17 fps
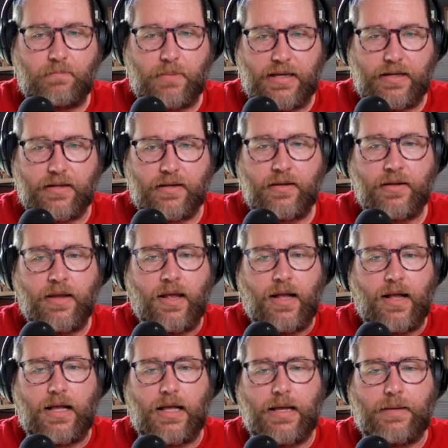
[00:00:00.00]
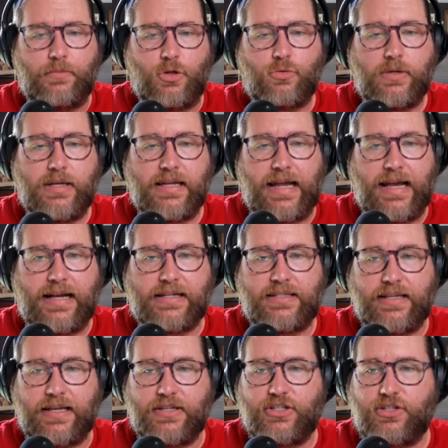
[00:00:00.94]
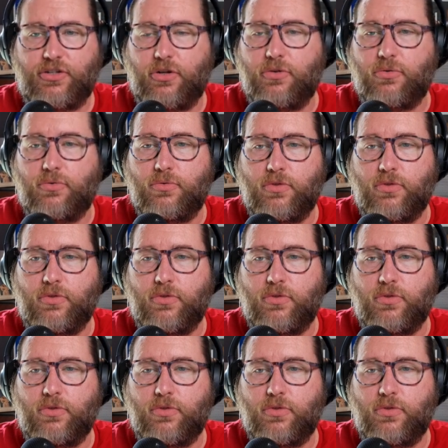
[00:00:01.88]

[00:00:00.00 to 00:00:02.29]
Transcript: beta, you'll get access to the